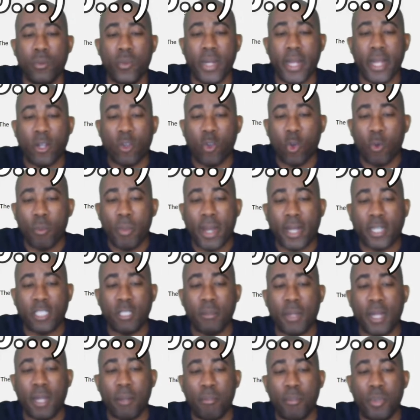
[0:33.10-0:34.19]
when I go back to
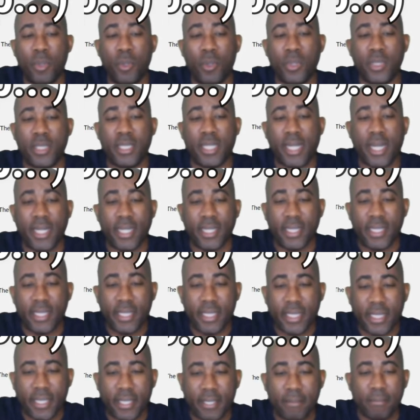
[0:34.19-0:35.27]
my post, I
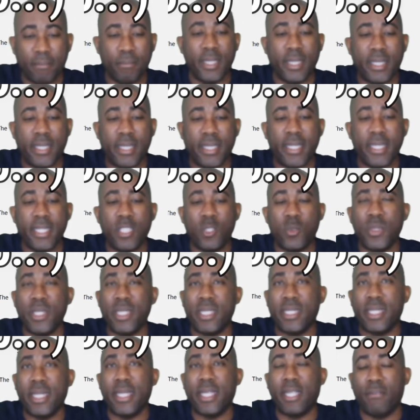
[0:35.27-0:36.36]
say the things we
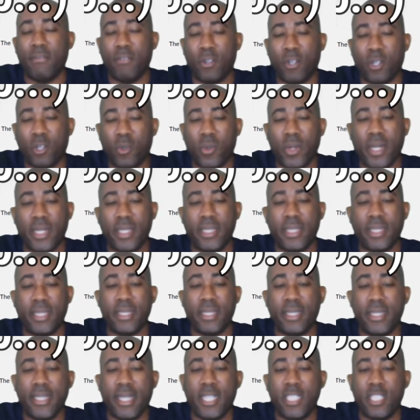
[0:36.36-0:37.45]
take for granted,
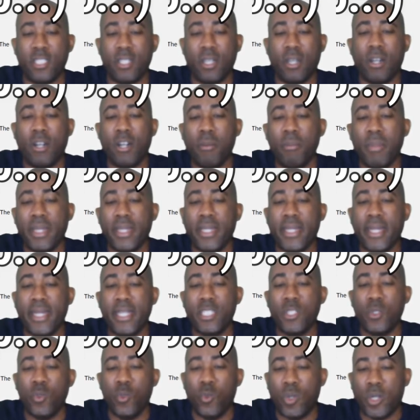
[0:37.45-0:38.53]
thanks to all
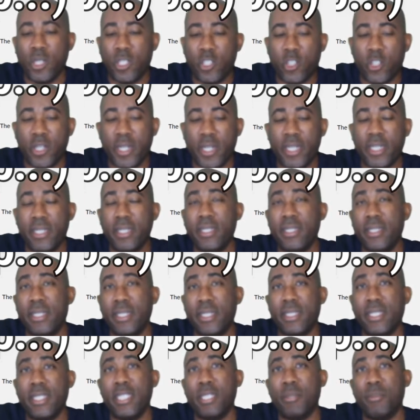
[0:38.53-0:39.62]
mechanics who were trained to
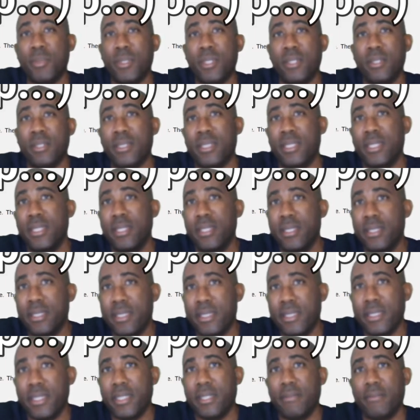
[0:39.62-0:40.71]
keep us
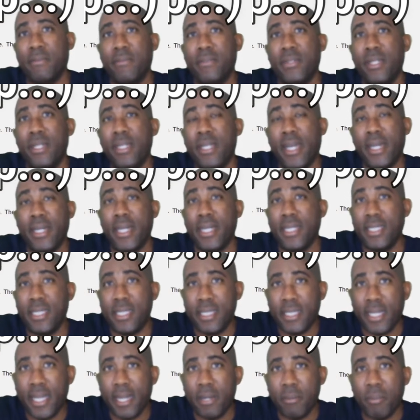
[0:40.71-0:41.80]
safe. And I
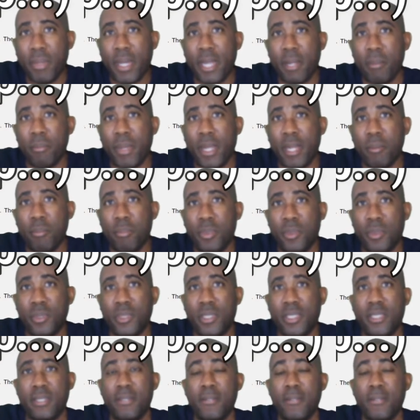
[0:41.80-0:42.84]
stand by my post.